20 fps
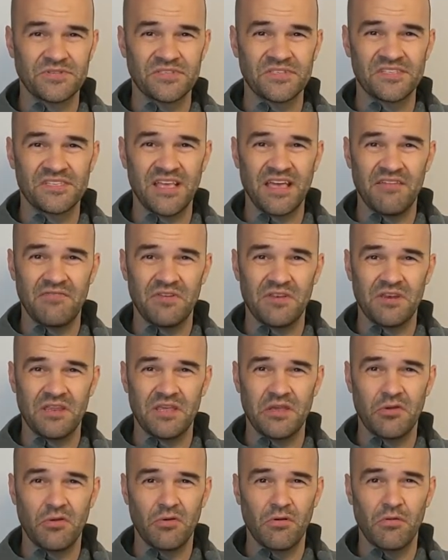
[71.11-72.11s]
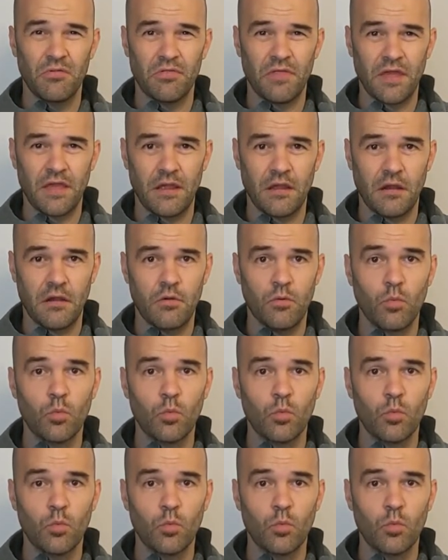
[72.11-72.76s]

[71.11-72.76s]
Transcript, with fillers: seven here or there